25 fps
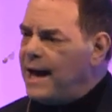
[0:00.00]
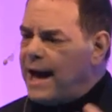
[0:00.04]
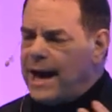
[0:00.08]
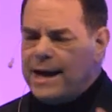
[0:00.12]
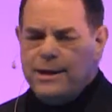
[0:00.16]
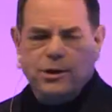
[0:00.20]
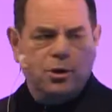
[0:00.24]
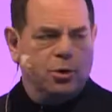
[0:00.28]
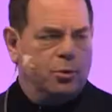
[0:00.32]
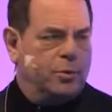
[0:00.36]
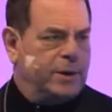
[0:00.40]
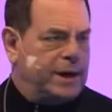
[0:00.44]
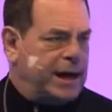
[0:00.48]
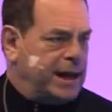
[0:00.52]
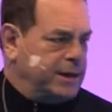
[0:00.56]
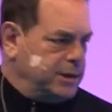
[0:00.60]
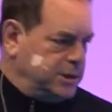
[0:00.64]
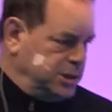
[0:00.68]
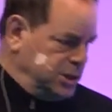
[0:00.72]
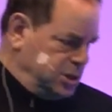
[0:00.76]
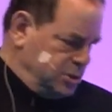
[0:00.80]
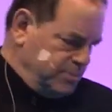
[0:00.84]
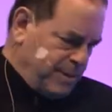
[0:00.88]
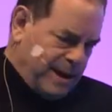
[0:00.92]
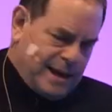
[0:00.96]
I do it. I
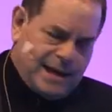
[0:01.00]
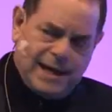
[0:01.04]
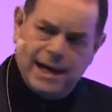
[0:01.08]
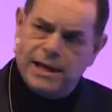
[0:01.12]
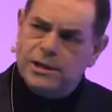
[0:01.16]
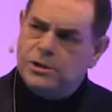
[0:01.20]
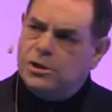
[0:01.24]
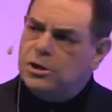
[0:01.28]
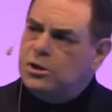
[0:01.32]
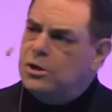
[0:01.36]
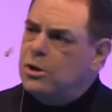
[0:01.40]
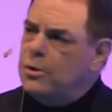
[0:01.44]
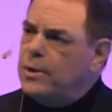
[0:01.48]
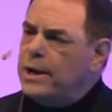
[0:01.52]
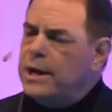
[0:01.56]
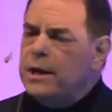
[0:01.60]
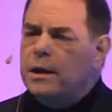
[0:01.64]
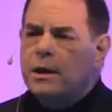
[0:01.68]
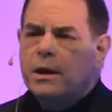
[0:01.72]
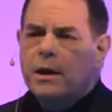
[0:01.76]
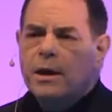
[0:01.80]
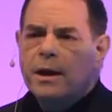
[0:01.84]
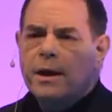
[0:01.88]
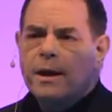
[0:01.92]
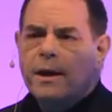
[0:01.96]
teach my kid to do it.
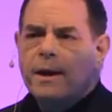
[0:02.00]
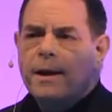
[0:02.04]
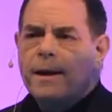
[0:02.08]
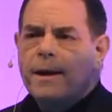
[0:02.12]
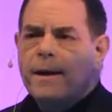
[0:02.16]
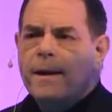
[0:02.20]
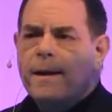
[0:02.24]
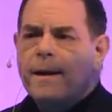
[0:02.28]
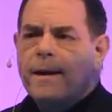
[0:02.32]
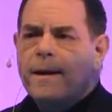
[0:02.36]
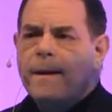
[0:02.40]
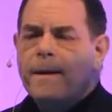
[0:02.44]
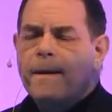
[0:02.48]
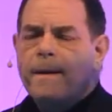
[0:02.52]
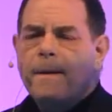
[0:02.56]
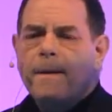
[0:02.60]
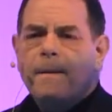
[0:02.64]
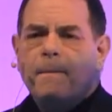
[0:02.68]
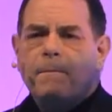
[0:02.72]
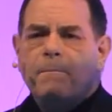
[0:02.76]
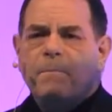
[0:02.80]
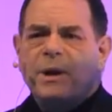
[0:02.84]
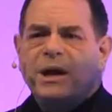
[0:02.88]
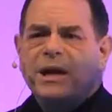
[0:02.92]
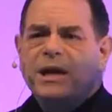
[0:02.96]

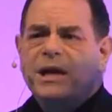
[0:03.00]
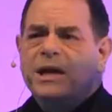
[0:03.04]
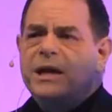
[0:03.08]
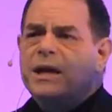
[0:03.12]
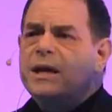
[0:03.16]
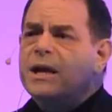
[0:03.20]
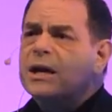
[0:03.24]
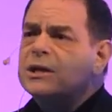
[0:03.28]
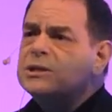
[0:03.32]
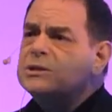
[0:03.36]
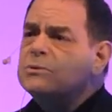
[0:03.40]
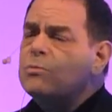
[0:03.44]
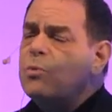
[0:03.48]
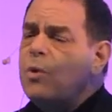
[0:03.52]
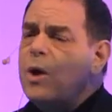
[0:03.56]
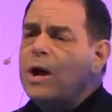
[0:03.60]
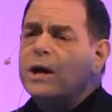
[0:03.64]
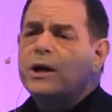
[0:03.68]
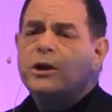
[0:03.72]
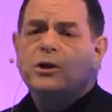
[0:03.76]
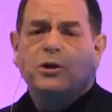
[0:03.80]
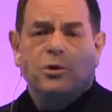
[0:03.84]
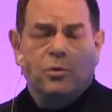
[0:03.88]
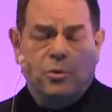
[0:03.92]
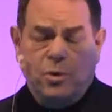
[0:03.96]
But he doesn't want
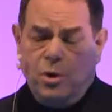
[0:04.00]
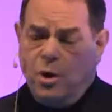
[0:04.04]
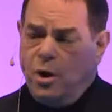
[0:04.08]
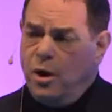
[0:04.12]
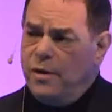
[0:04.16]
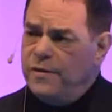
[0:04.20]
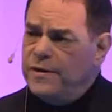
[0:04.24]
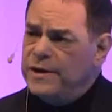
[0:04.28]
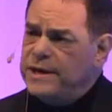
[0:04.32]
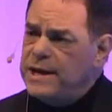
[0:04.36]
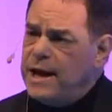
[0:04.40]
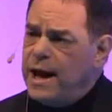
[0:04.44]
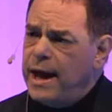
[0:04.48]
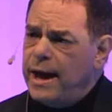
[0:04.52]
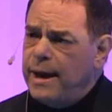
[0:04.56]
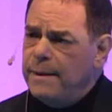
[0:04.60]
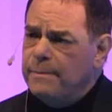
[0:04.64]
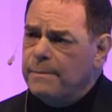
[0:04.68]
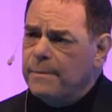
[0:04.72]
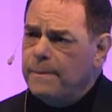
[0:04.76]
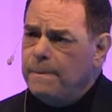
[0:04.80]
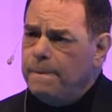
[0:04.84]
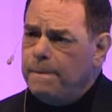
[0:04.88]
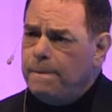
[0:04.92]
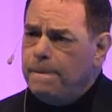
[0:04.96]
to do it all the
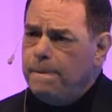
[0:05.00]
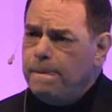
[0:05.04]
time.